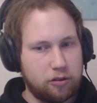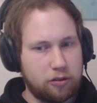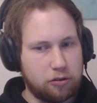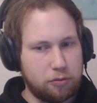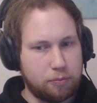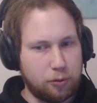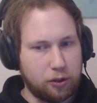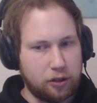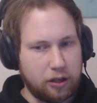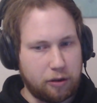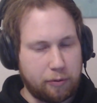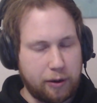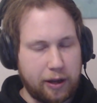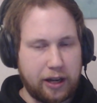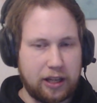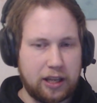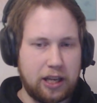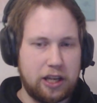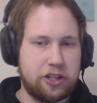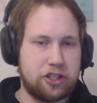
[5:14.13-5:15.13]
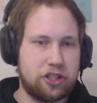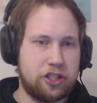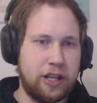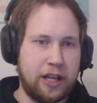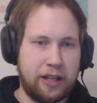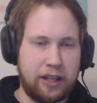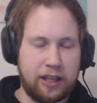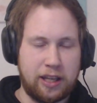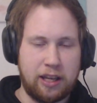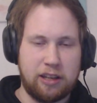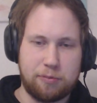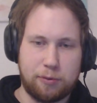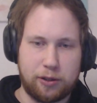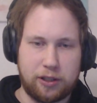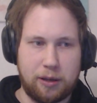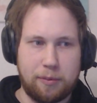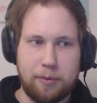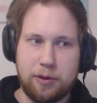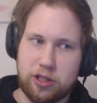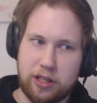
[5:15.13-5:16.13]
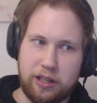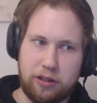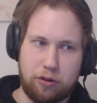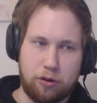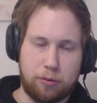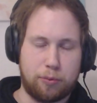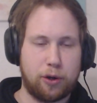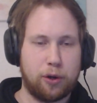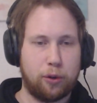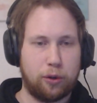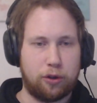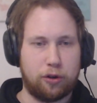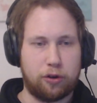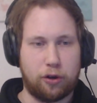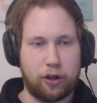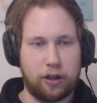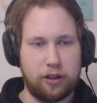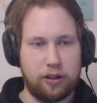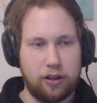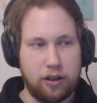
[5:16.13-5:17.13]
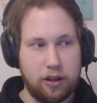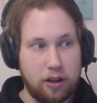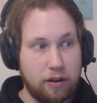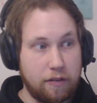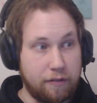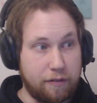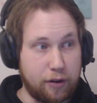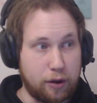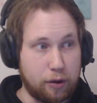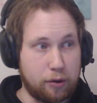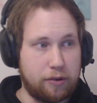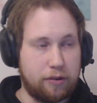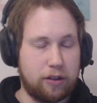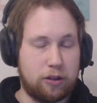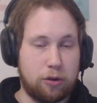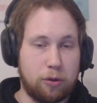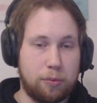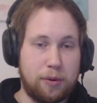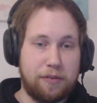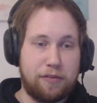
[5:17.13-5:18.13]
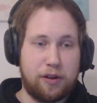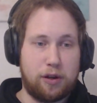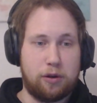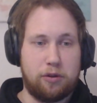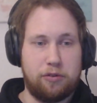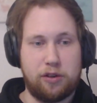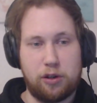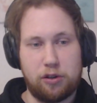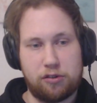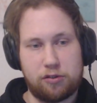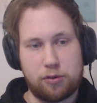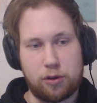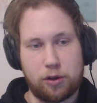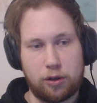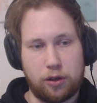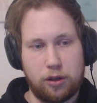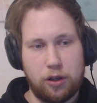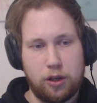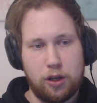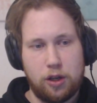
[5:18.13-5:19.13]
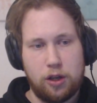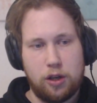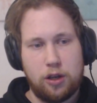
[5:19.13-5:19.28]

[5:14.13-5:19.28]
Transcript: to put eradication and the Chaos Bolt damage into your priority target. Could be very, very strong.